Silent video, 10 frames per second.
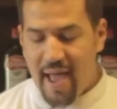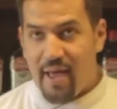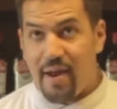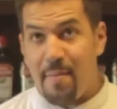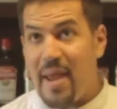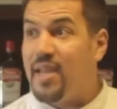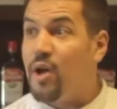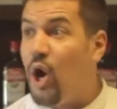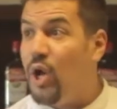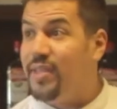remaining
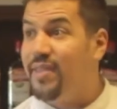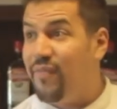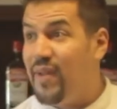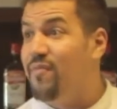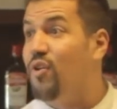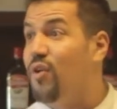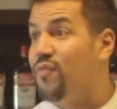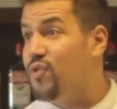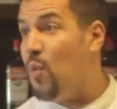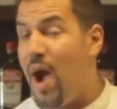only the flavor
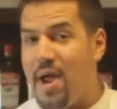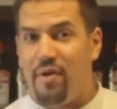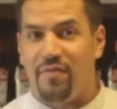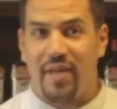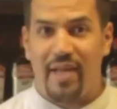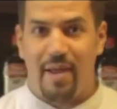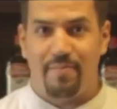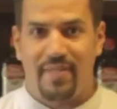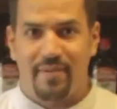of the wine, of the grapes.